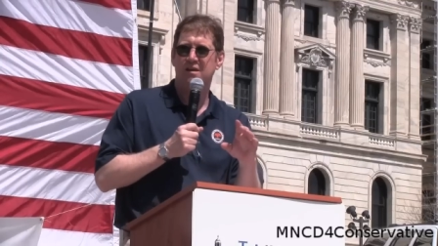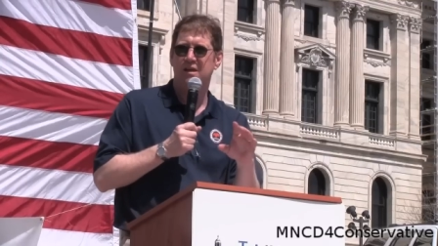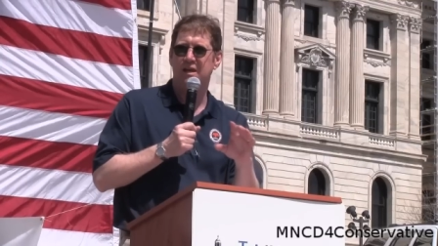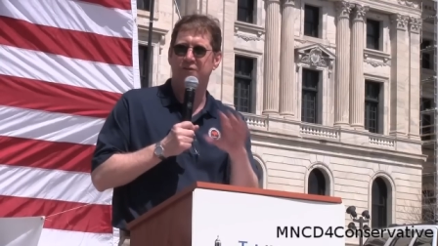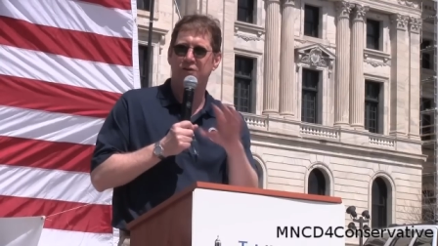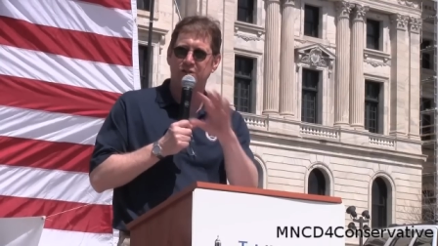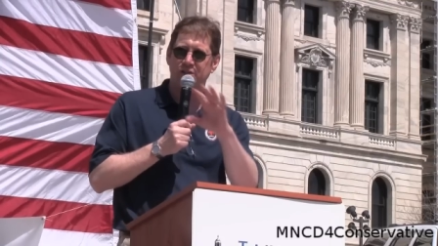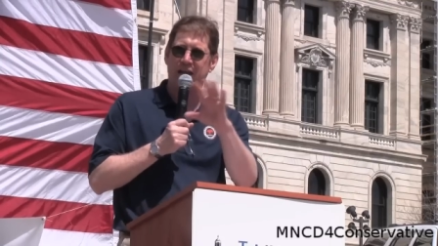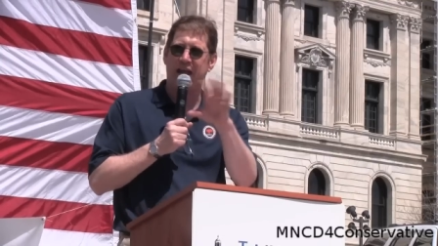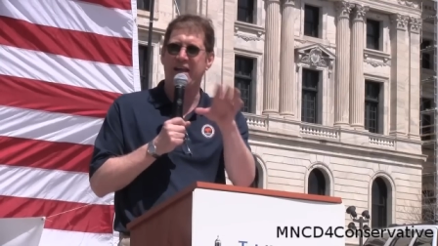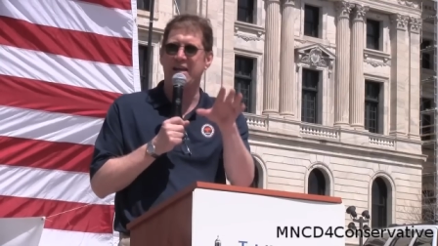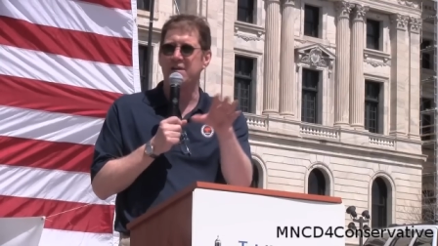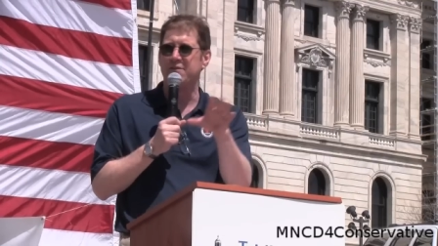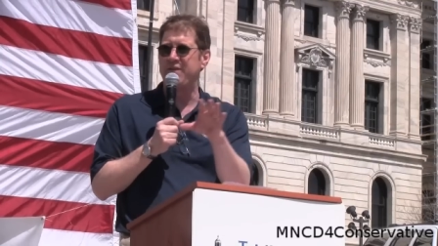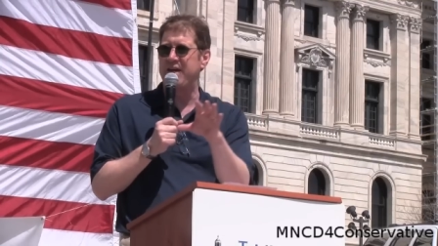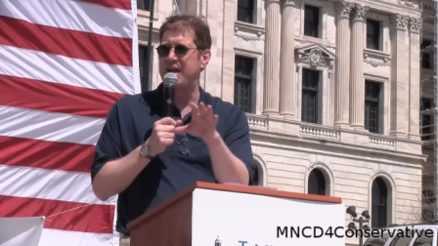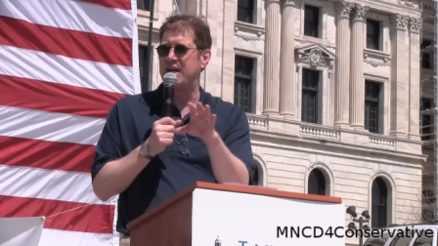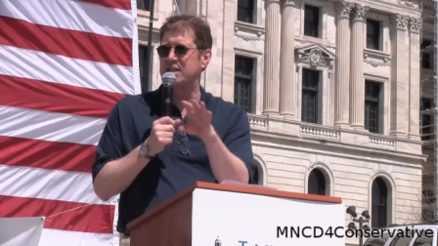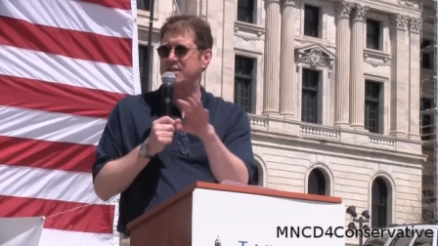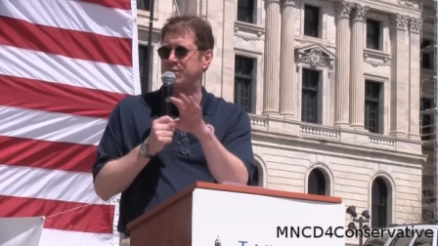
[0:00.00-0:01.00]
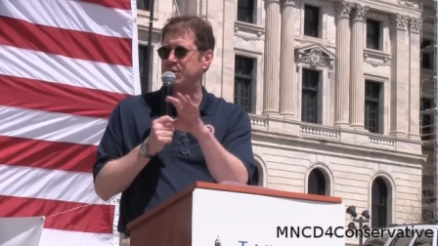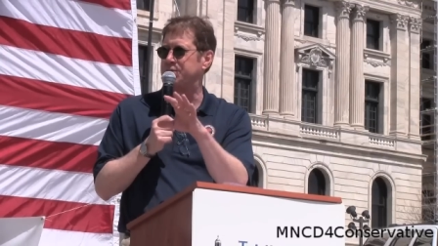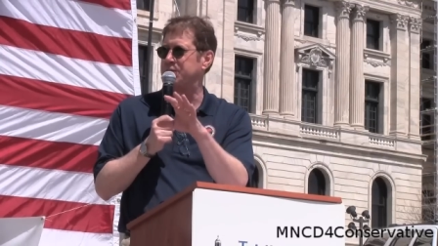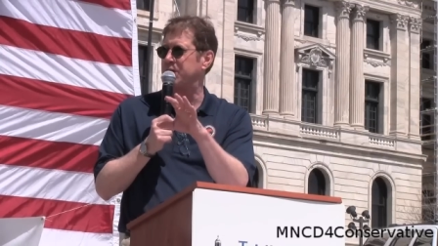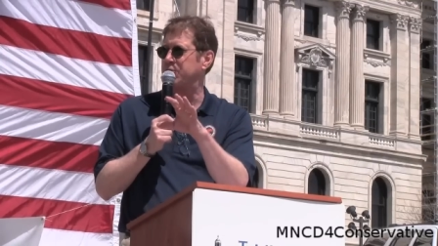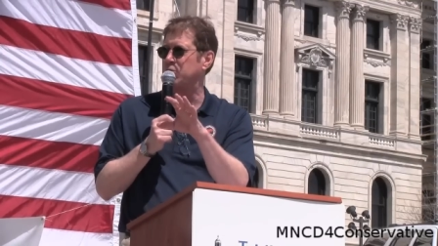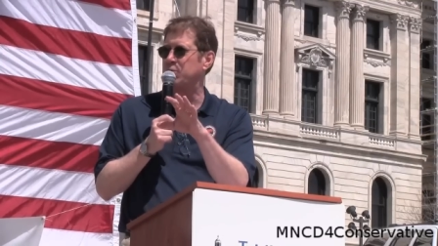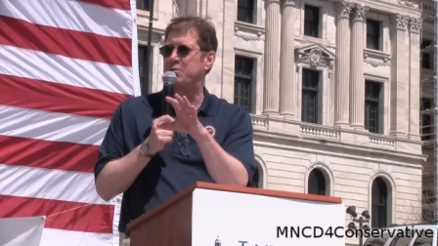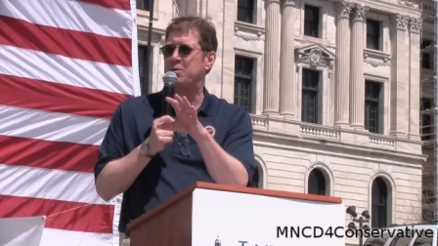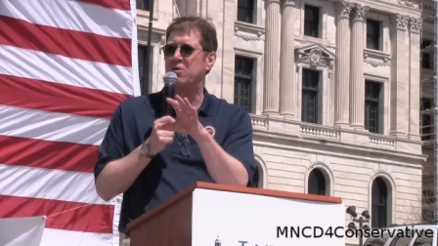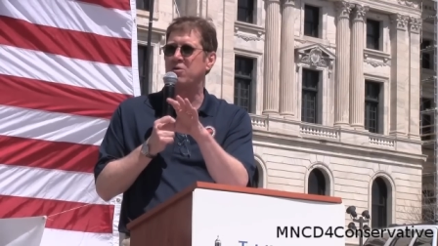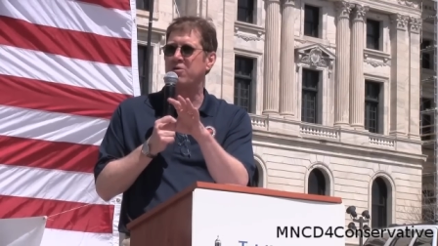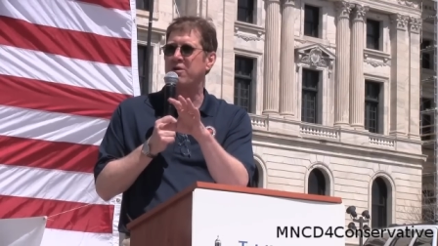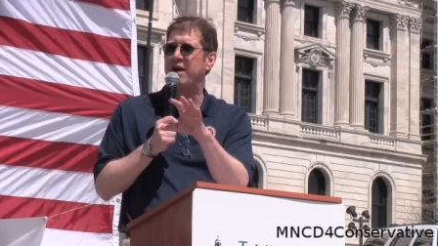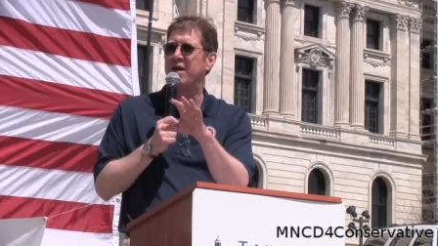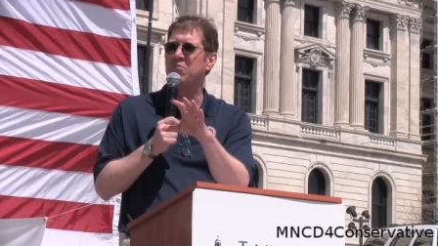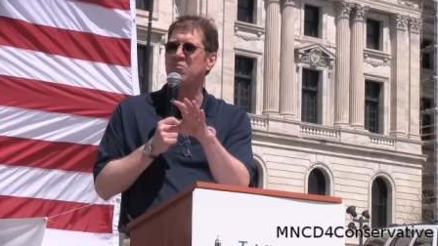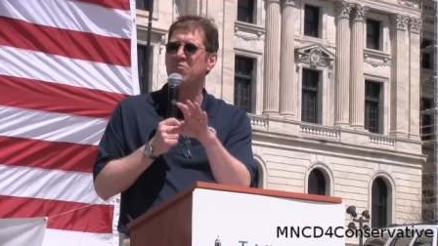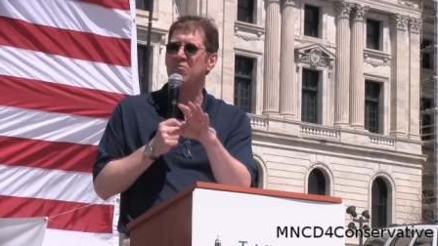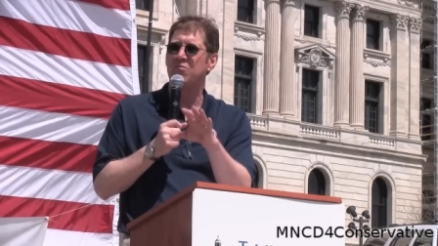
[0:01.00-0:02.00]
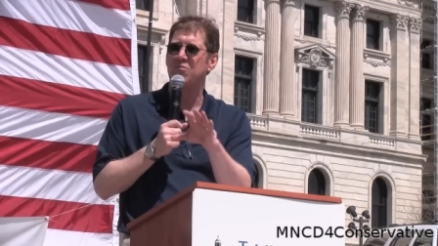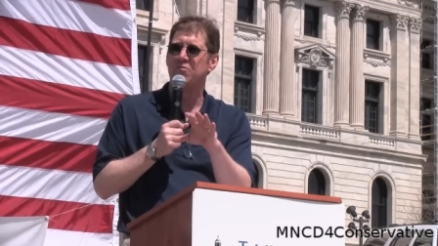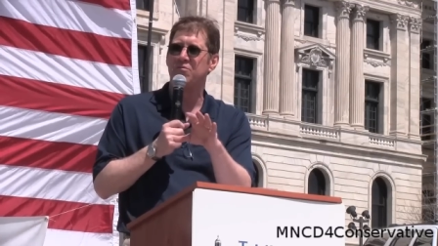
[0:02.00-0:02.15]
if you're taking advantage of a federal program,